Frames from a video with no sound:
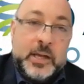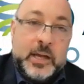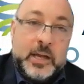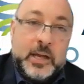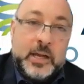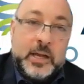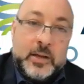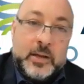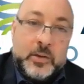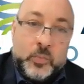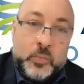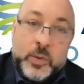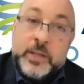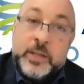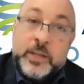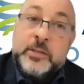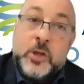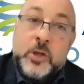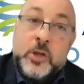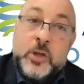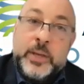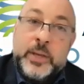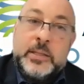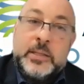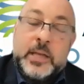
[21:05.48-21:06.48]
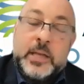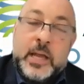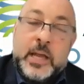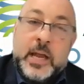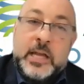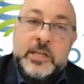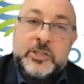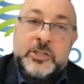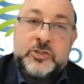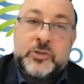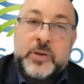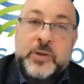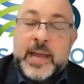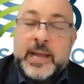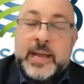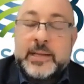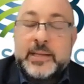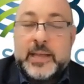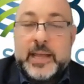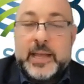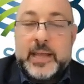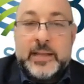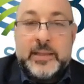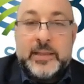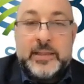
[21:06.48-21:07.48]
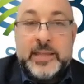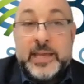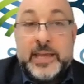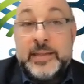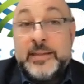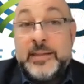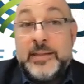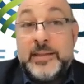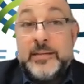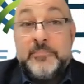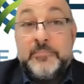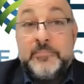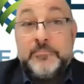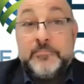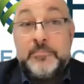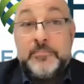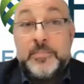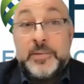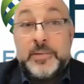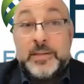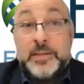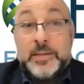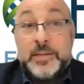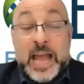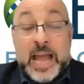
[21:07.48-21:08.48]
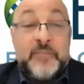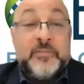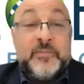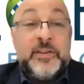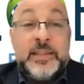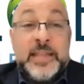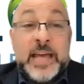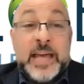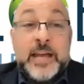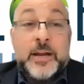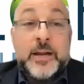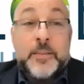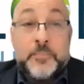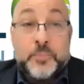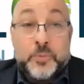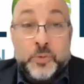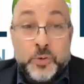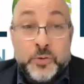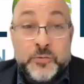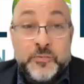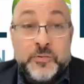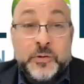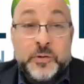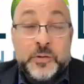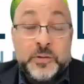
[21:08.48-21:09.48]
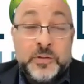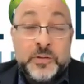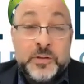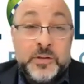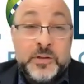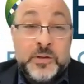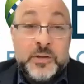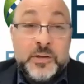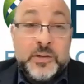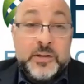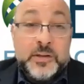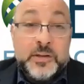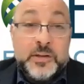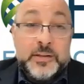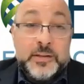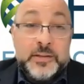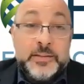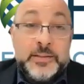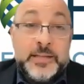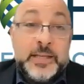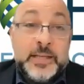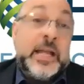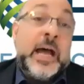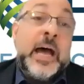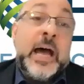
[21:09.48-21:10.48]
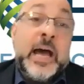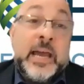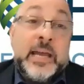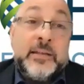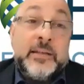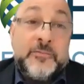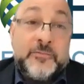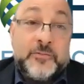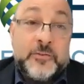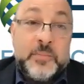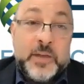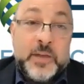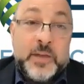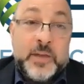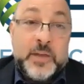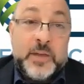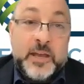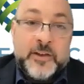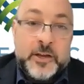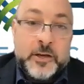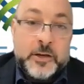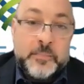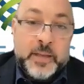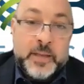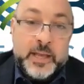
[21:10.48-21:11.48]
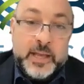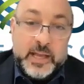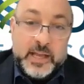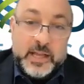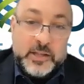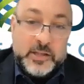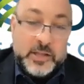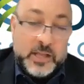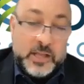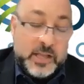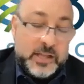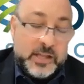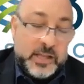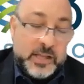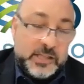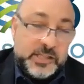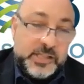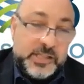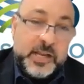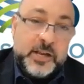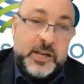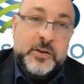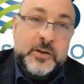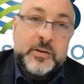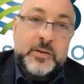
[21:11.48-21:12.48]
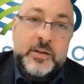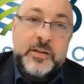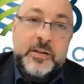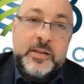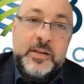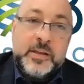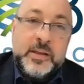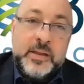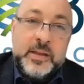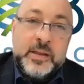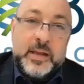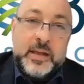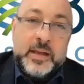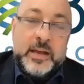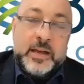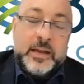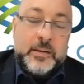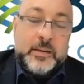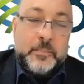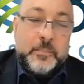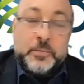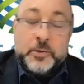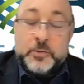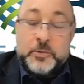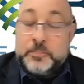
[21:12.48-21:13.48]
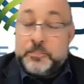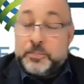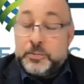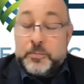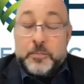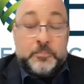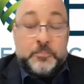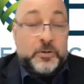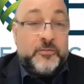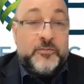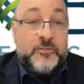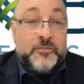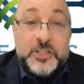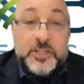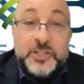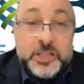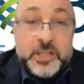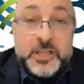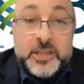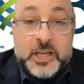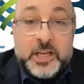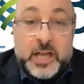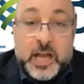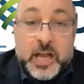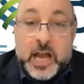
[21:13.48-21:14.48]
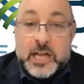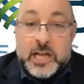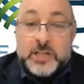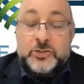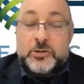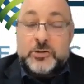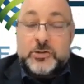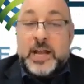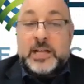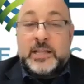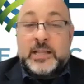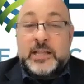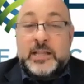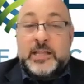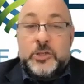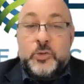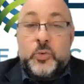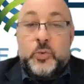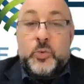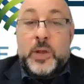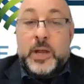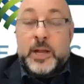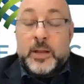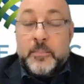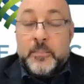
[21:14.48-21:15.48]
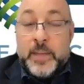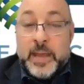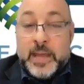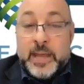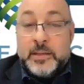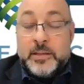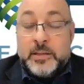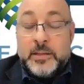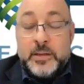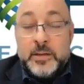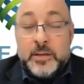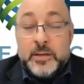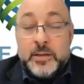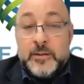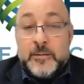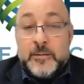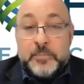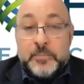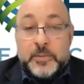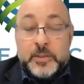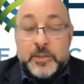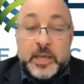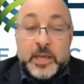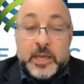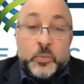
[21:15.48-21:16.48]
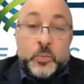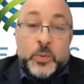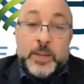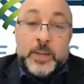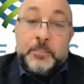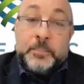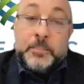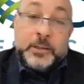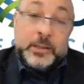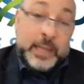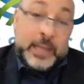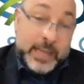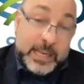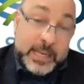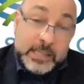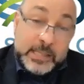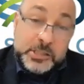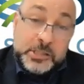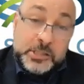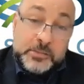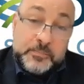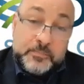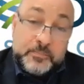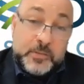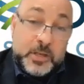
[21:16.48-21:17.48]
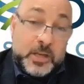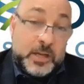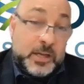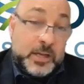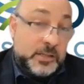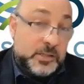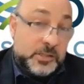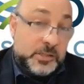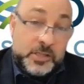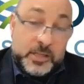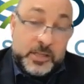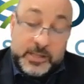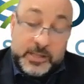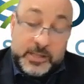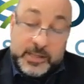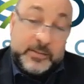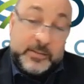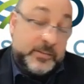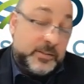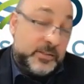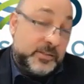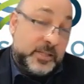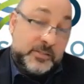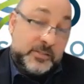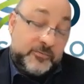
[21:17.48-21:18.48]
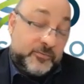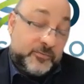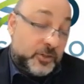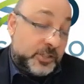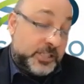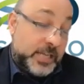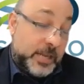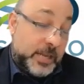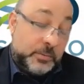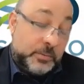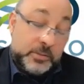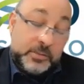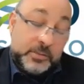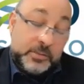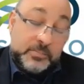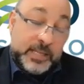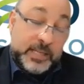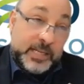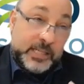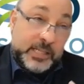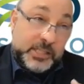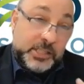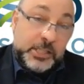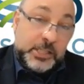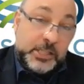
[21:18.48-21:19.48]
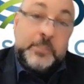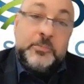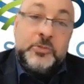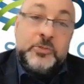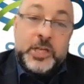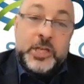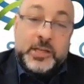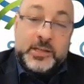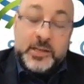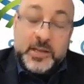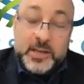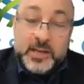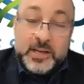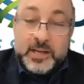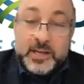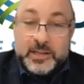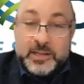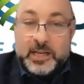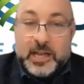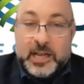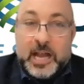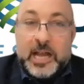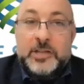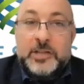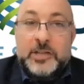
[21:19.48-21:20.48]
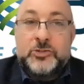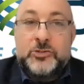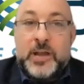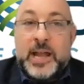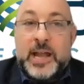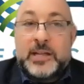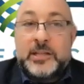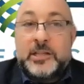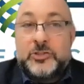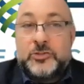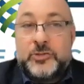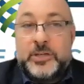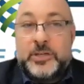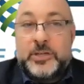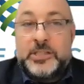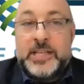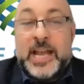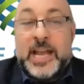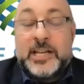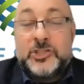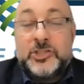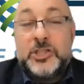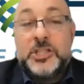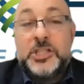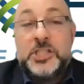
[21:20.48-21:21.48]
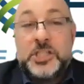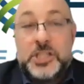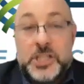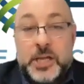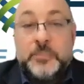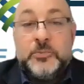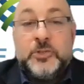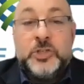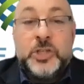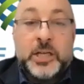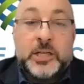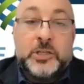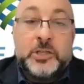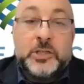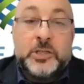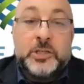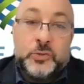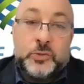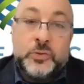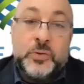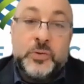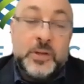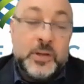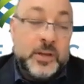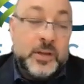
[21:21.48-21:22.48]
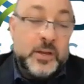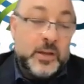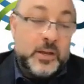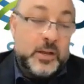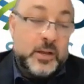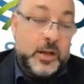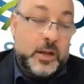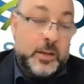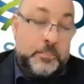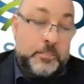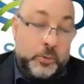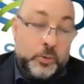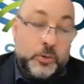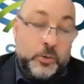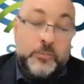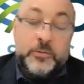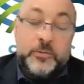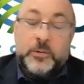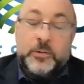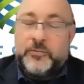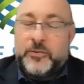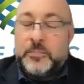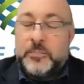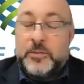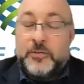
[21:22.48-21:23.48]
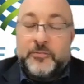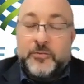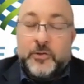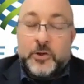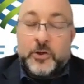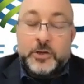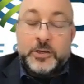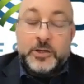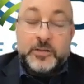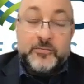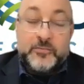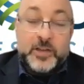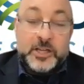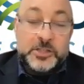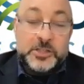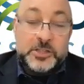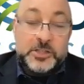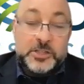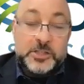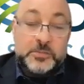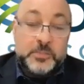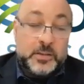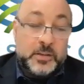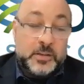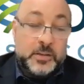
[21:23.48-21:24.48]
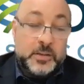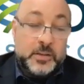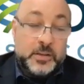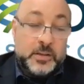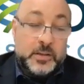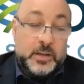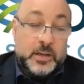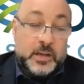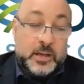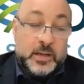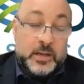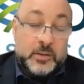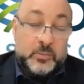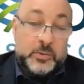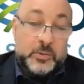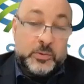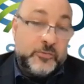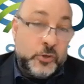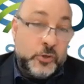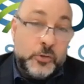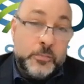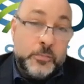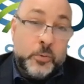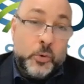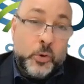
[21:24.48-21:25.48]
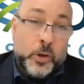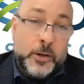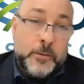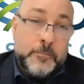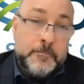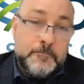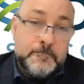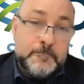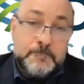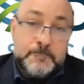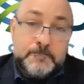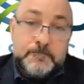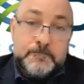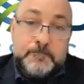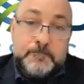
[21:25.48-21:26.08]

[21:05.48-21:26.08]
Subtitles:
when going into contract, and then having that approval denied from FIRB? Is there provision in the contract that you recommend that we place so that, for example, that it's subject, the contract, the transaction is subject to approval from the Foreign Investment Review Board?